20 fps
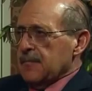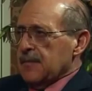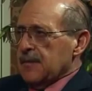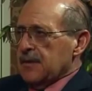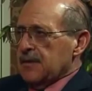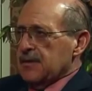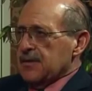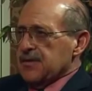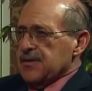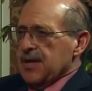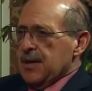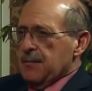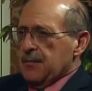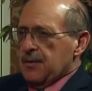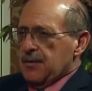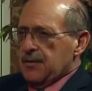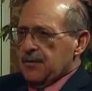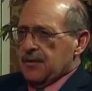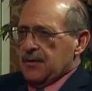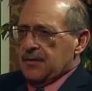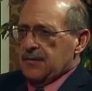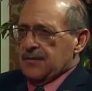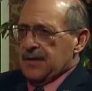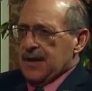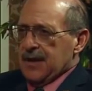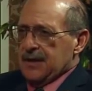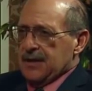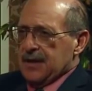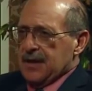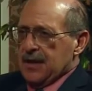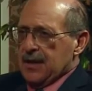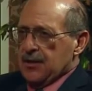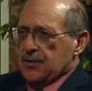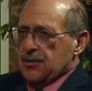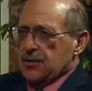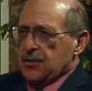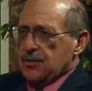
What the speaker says: December of 1982,